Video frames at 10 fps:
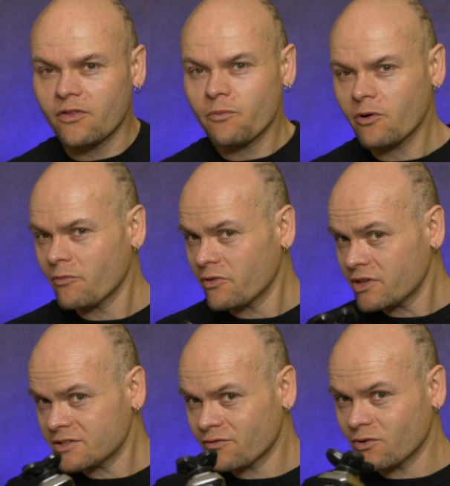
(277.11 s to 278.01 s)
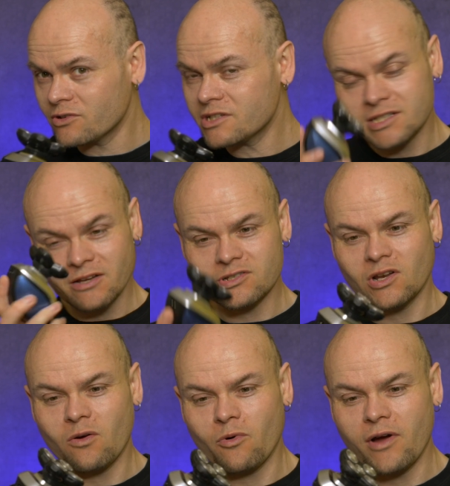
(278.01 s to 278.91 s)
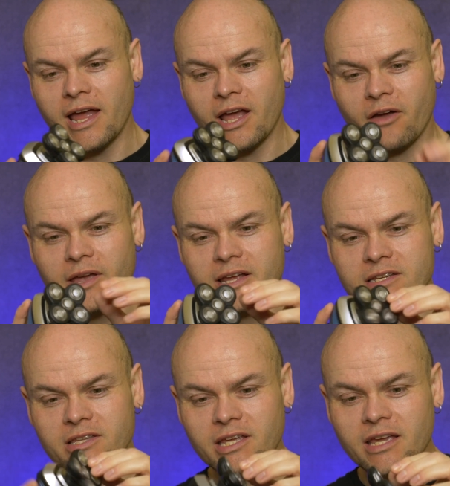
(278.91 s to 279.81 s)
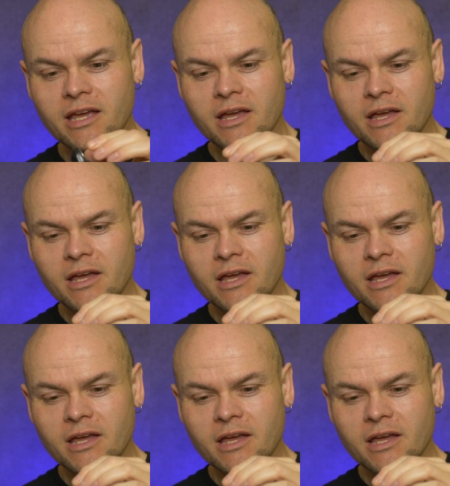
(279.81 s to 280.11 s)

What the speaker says: The problem with this, of course, is there is a lot more hair going into the